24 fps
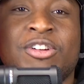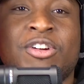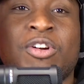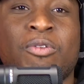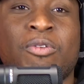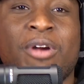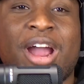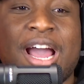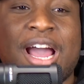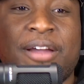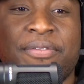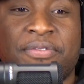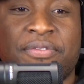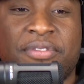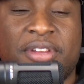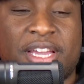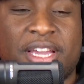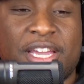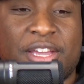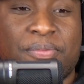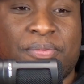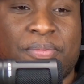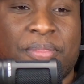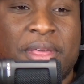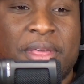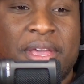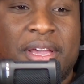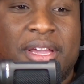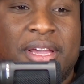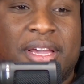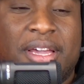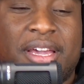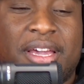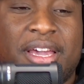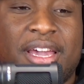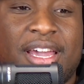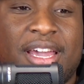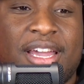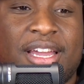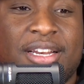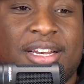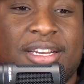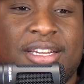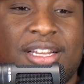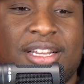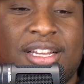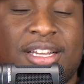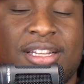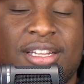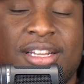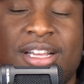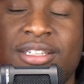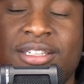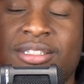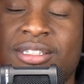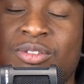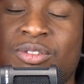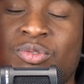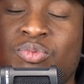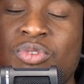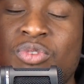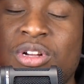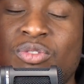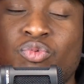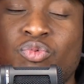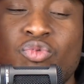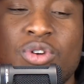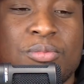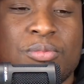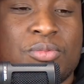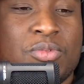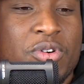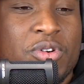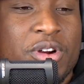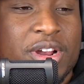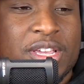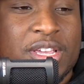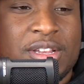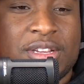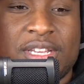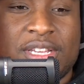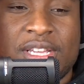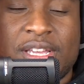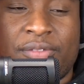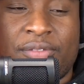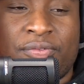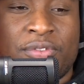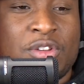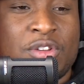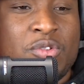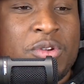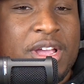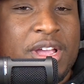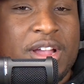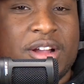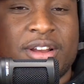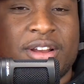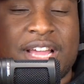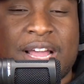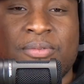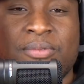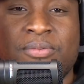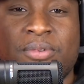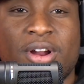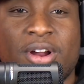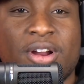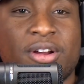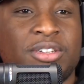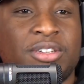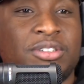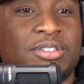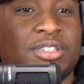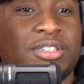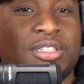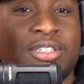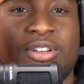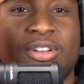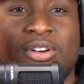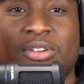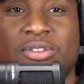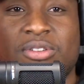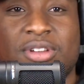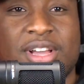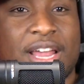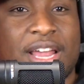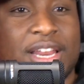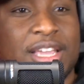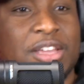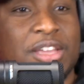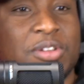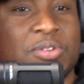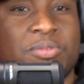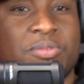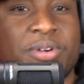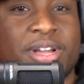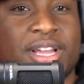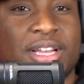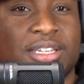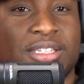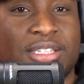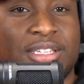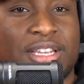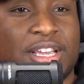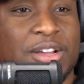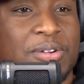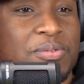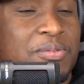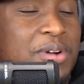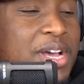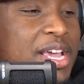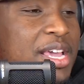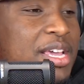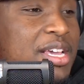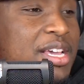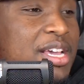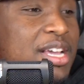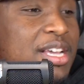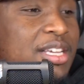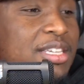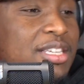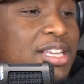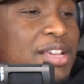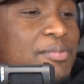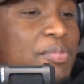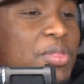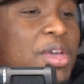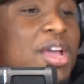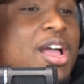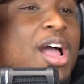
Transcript: crafty, and it's just one one more. You, if you hear that word, you just know you got to get away and stay away. See,